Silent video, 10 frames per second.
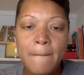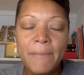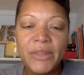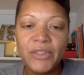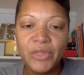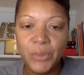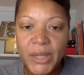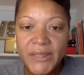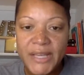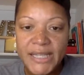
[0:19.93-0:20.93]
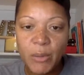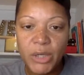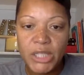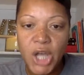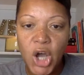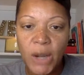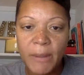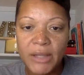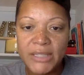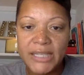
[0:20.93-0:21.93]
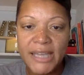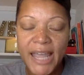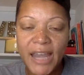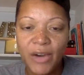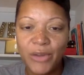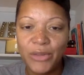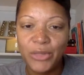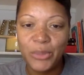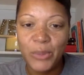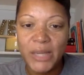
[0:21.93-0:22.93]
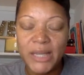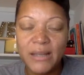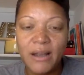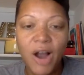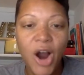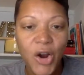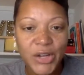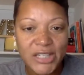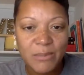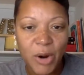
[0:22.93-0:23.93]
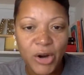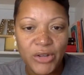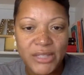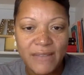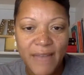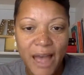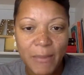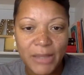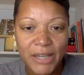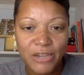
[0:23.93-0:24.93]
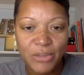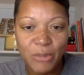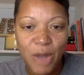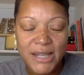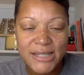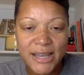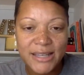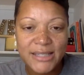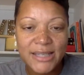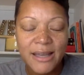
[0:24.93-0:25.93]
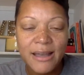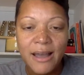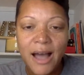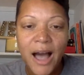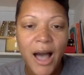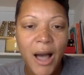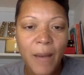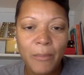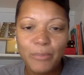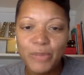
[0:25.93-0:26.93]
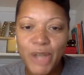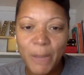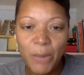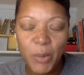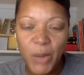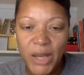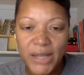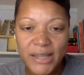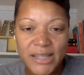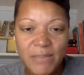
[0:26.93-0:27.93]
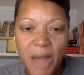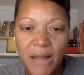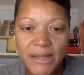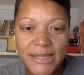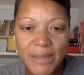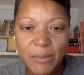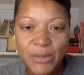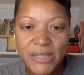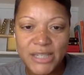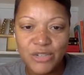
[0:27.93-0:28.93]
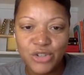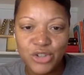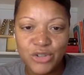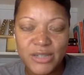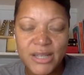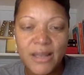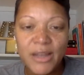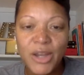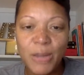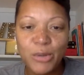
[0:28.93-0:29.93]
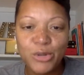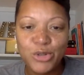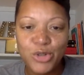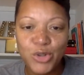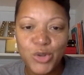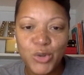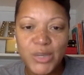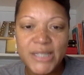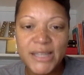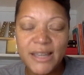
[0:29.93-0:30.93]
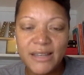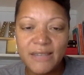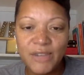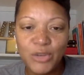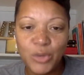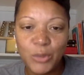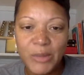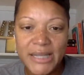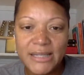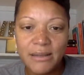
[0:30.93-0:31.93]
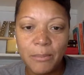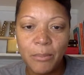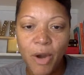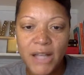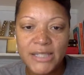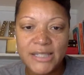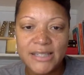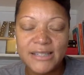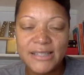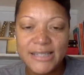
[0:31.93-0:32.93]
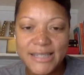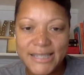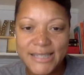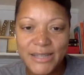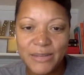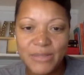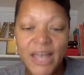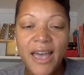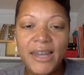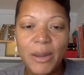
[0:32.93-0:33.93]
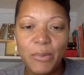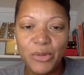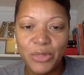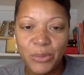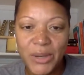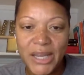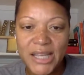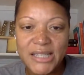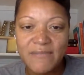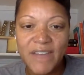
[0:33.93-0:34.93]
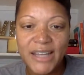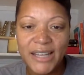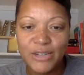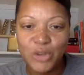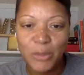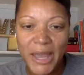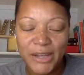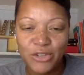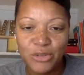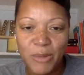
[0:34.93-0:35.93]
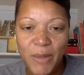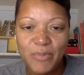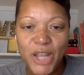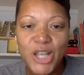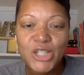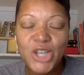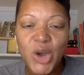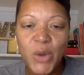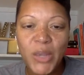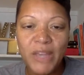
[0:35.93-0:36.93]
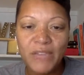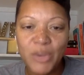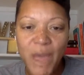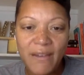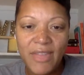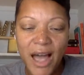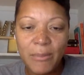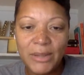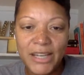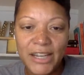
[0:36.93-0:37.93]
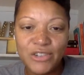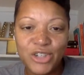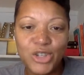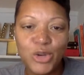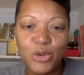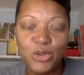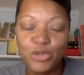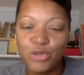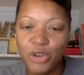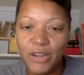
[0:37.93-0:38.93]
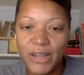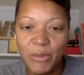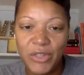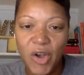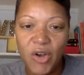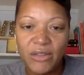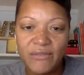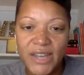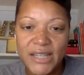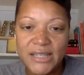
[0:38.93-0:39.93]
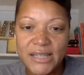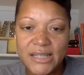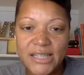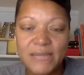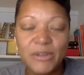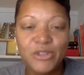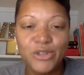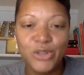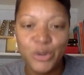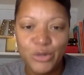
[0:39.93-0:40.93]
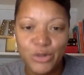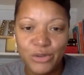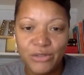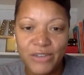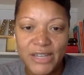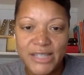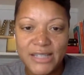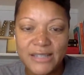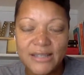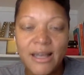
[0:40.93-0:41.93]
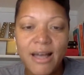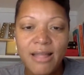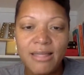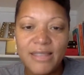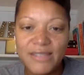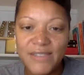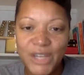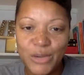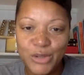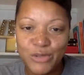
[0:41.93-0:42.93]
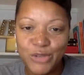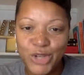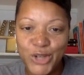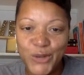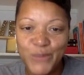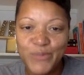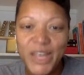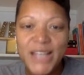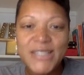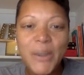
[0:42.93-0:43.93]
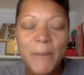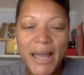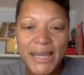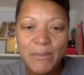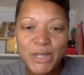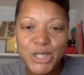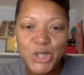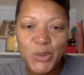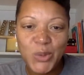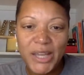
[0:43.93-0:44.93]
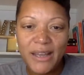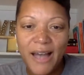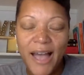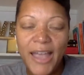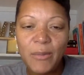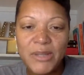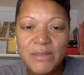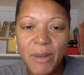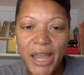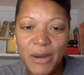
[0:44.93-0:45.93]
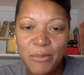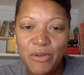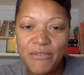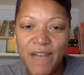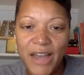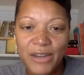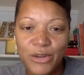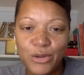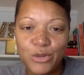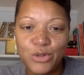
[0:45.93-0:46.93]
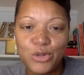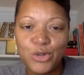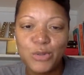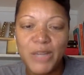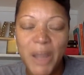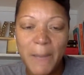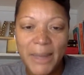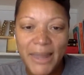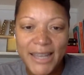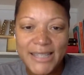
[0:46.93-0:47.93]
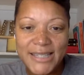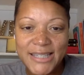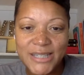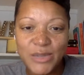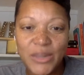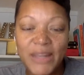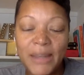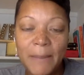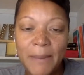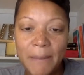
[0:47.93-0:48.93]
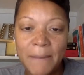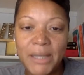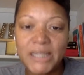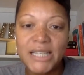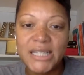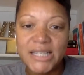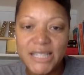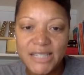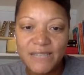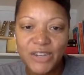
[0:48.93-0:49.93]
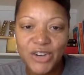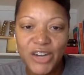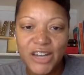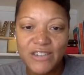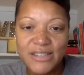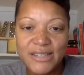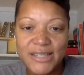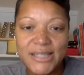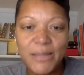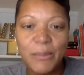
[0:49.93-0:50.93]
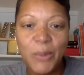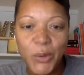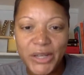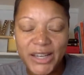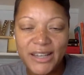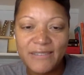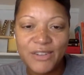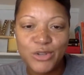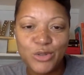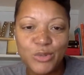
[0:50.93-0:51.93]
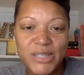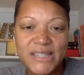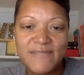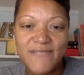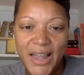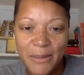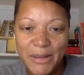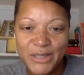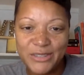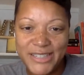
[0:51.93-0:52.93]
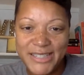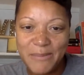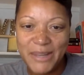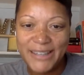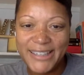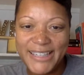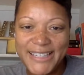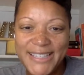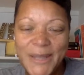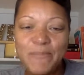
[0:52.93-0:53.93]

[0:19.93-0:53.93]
But the three things I want to talk about today are the three hardest parts in the application process. Number one is policy and procedures. Number two is individual based processes and systems. And number three is the financial management. So if you have the application and you are struggling with all the phases, especially those three phases, this video is for you. So my name is Terria. I help aspiring providers to become licensed so they can build a six-figure agency supporting individuals with developmental disabilities.